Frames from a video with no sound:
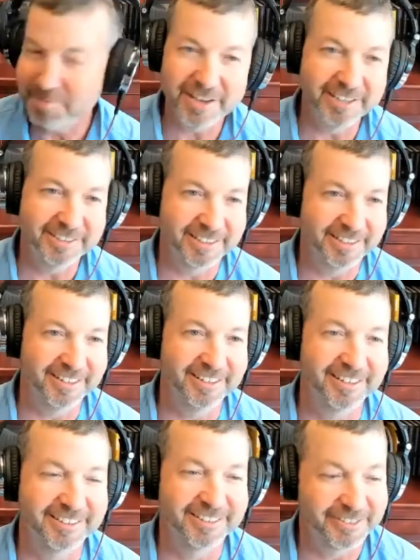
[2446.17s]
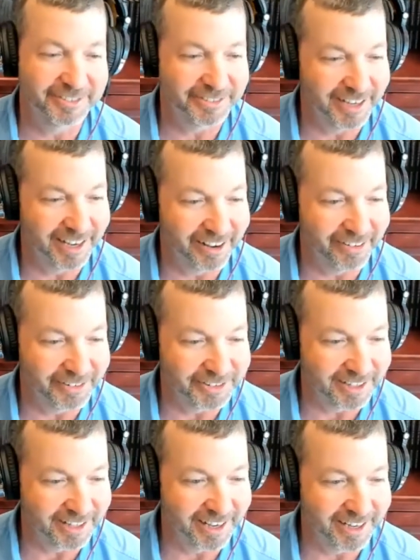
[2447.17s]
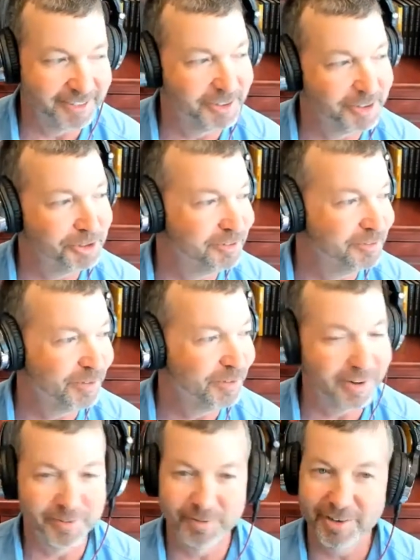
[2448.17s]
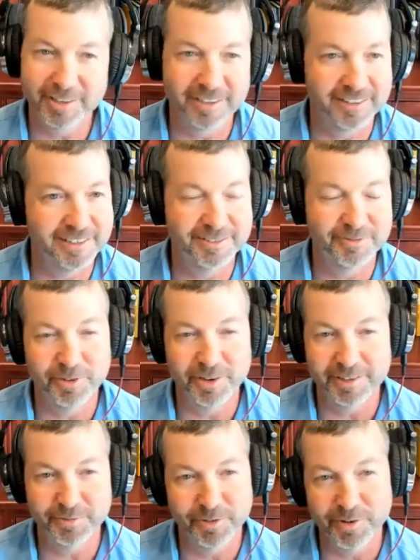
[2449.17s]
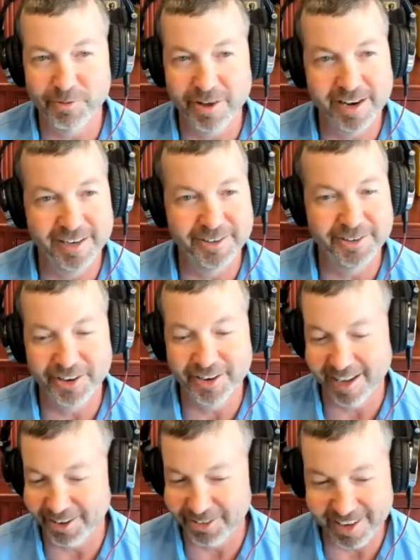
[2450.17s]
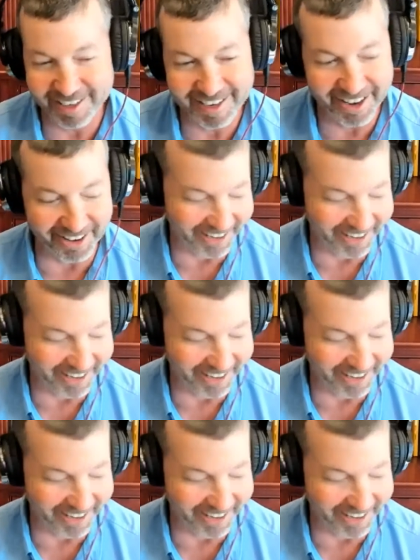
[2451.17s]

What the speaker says: minutes into this, I was like, dude, we're ready to nerd out right now.